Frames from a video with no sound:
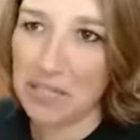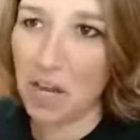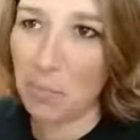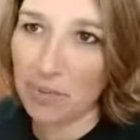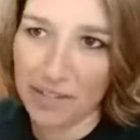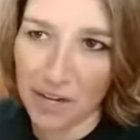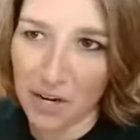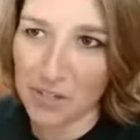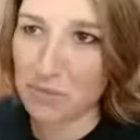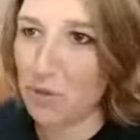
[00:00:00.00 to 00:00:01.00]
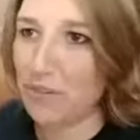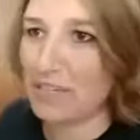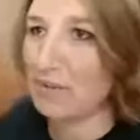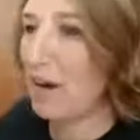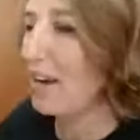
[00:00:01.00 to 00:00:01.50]
cup in the Cars
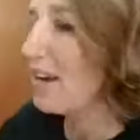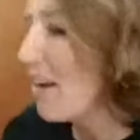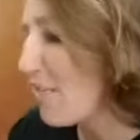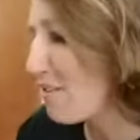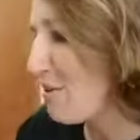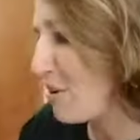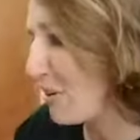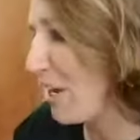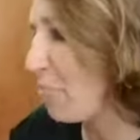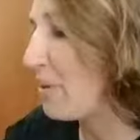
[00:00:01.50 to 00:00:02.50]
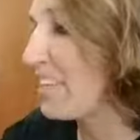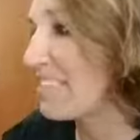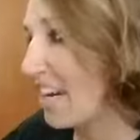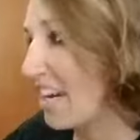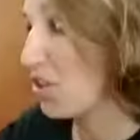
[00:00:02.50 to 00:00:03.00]
movies, right? The rotor cup. It's
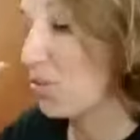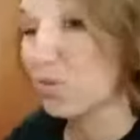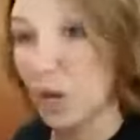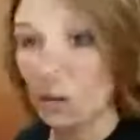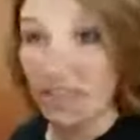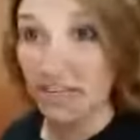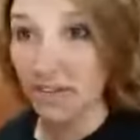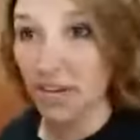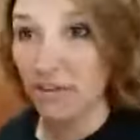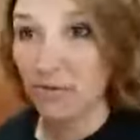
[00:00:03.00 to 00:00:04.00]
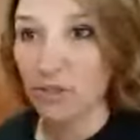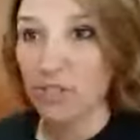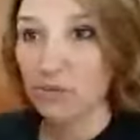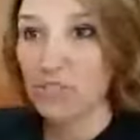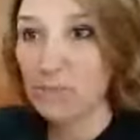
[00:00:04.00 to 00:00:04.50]
actually the rotator cuff, which
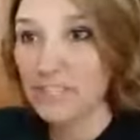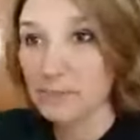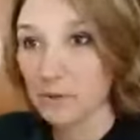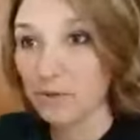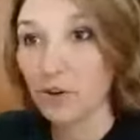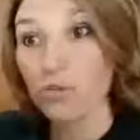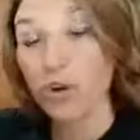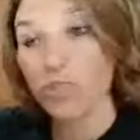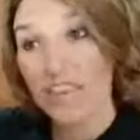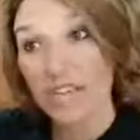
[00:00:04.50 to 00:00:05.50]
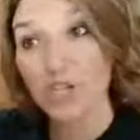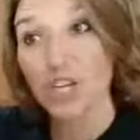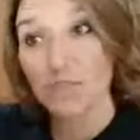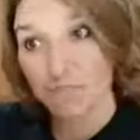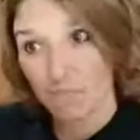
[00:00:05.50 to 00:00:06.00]
is responsible for
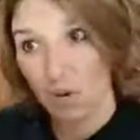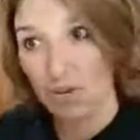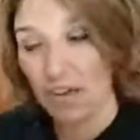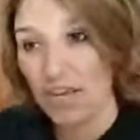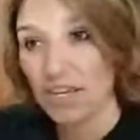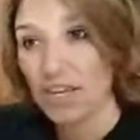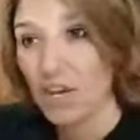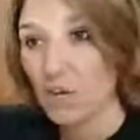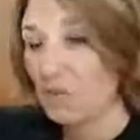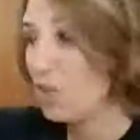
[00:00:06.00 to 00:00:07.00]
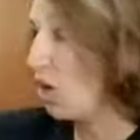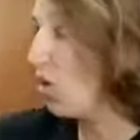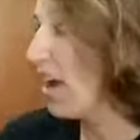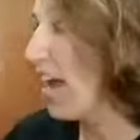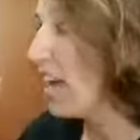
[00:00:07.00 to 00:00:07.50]
rotation, okay?
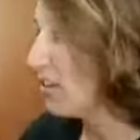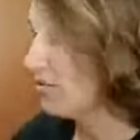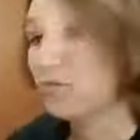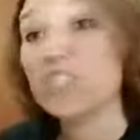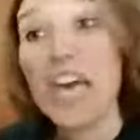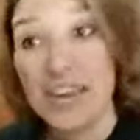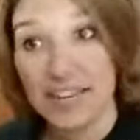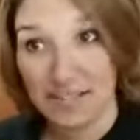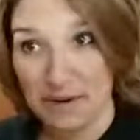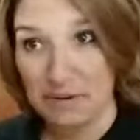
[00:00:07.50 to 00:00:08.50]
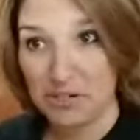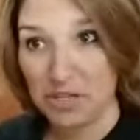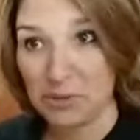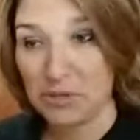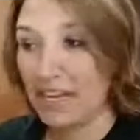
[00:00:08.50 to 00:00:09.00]
So tennis, right? We always
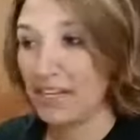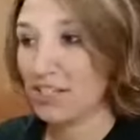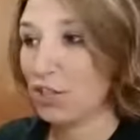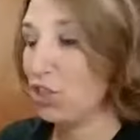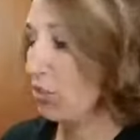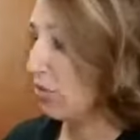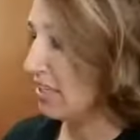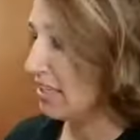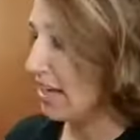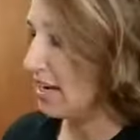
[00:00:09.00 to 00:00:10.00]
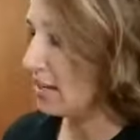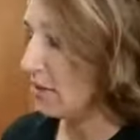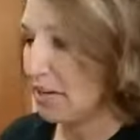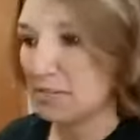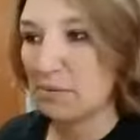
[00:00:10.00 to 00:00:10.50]
talk about tennis because Jean plays tennis. My
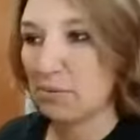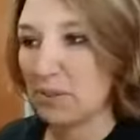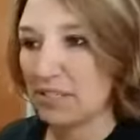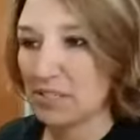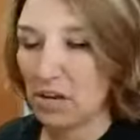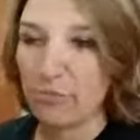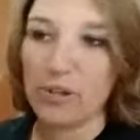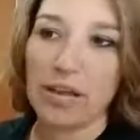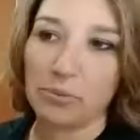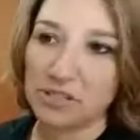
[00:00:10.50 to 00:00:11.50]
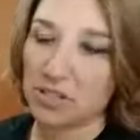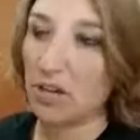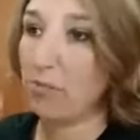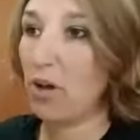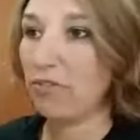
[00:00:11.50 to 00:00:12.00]
husband plays softball. I play
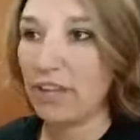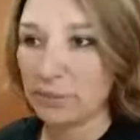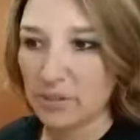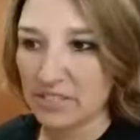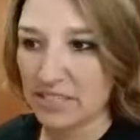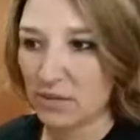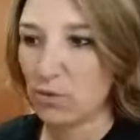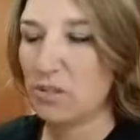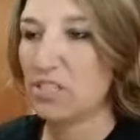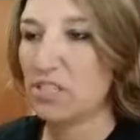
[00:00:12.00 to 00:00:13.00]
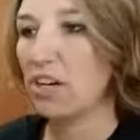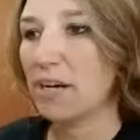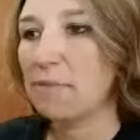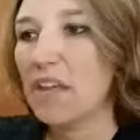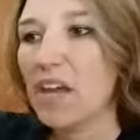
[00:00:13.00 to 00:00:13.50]
softball. Volleyball season will be
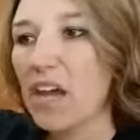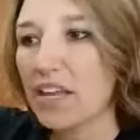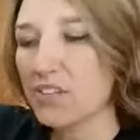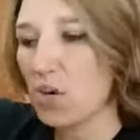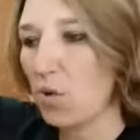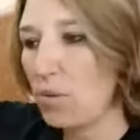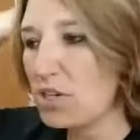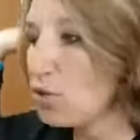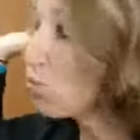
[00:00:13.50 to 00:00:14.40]
starting. And so when we do